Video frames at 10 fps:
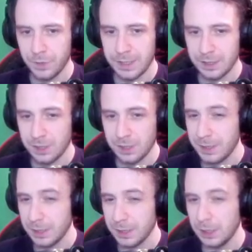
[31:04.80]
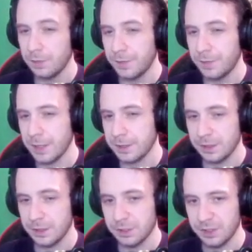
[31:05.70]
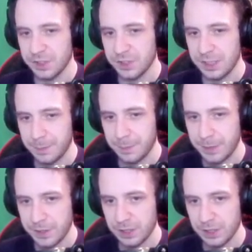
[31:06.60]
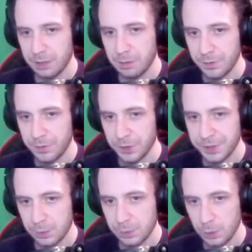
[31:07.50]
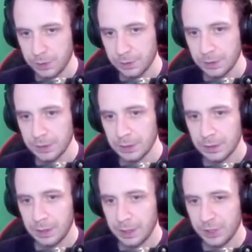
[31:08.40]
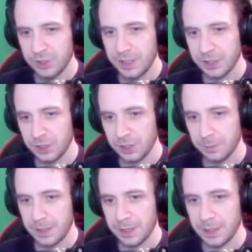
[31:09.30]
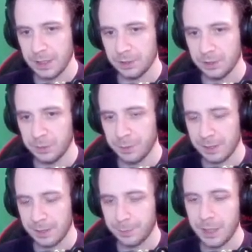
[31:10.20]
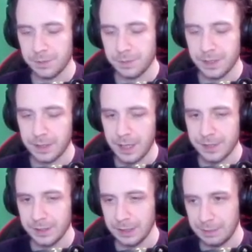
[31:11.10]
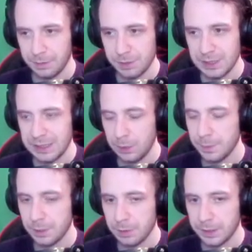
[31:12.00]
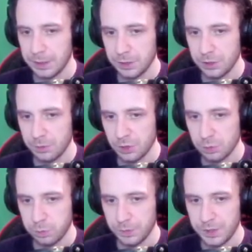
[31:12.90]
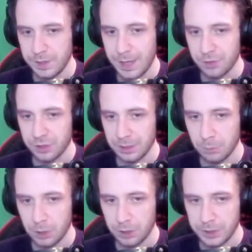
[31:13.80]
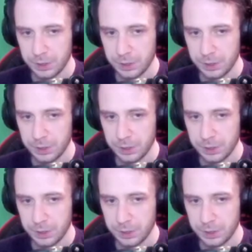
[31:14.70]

2 it is a lot faster, so it does seem a bit slower with Vortex 1. Just gets us up the back up to the castle area a little bit quicker than you just naturally walking up.